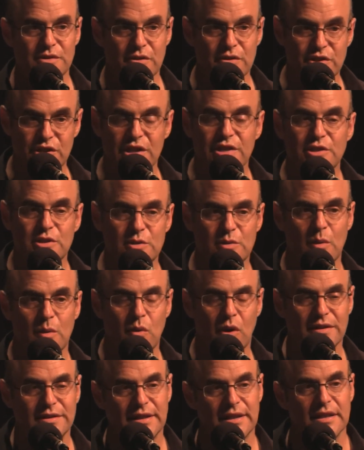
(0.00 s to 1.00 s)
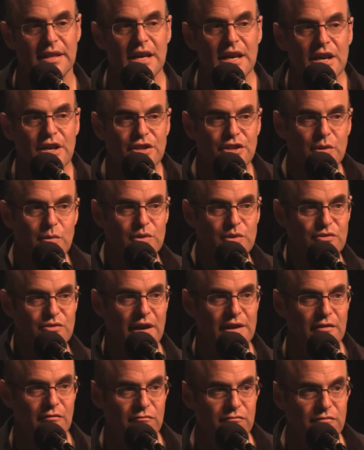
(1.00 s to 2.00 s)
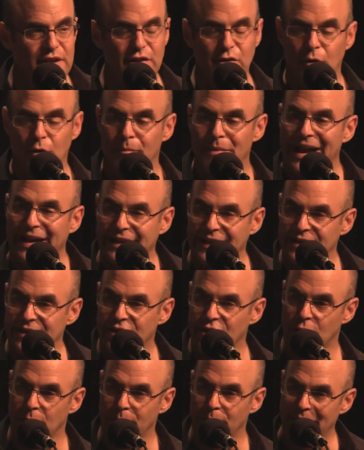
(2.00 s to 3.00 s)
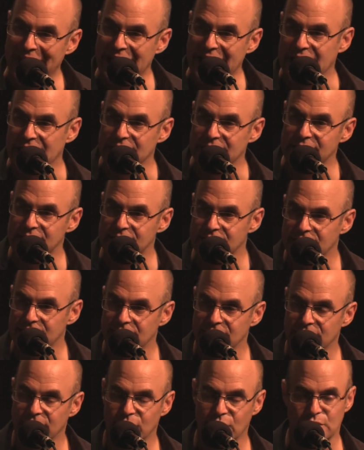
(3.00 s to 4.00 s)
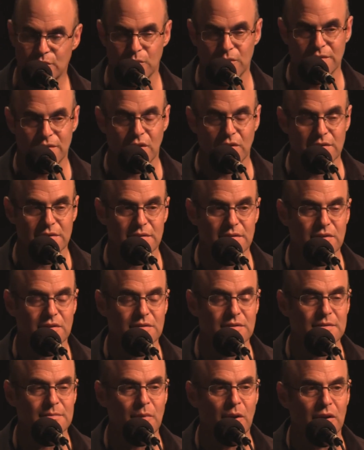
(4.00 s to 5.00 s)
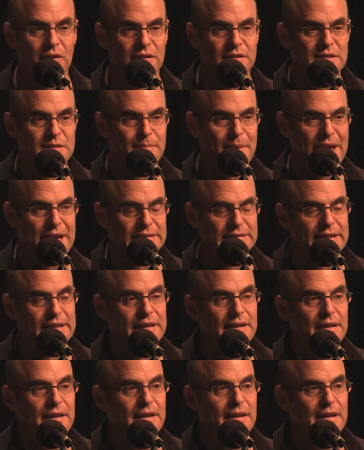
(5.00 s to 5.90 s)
So just as we walked in, she was trying to wriggle back into her pants, which were small and spangly.